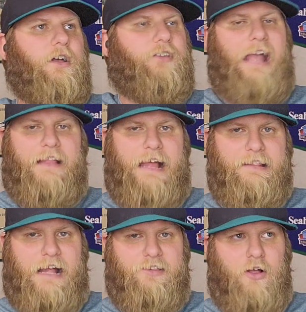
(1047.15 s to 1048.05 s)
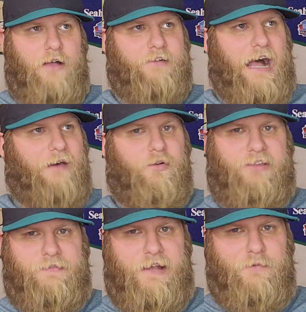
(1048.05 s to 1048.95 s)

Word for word: So yeah, that, that's all I've got. We'll see if